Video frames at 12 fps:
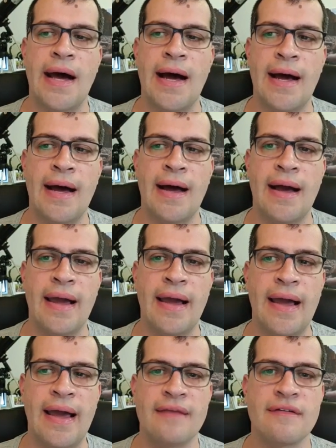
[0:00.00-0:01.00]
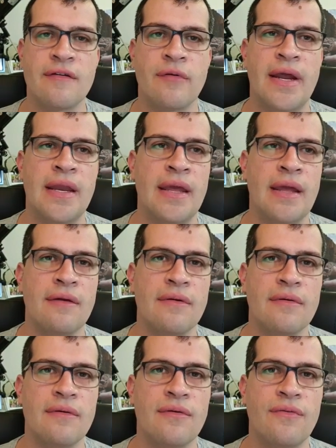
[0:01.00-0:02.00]
has already
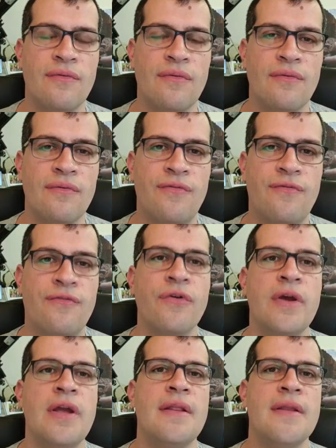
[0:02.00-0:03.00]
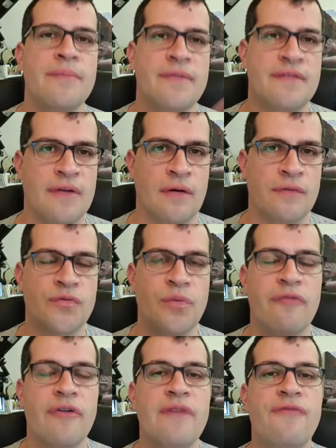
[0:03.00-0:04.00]
freed themselves.
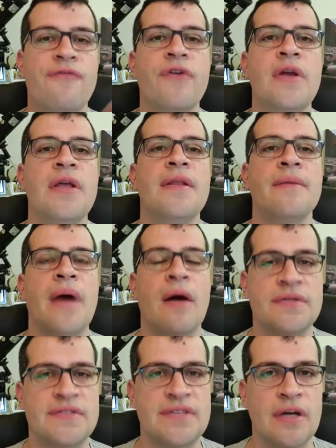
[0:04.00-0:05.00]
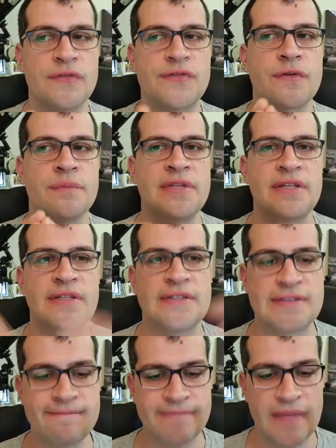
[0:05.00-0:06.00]
We've already freed ourselves from
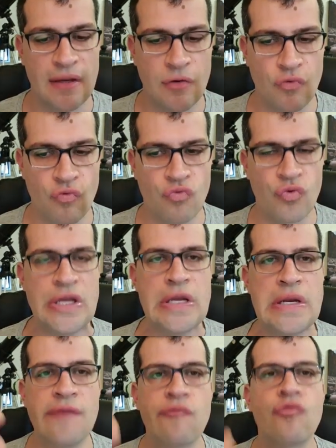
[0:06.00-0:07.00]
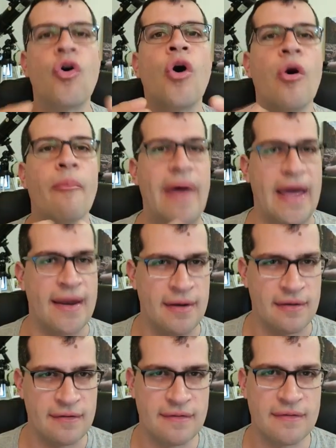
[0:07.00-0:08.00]
these really raw
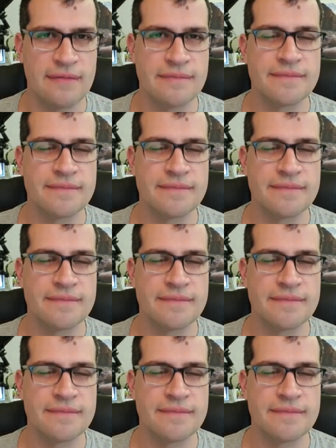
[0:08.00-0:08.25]
badness.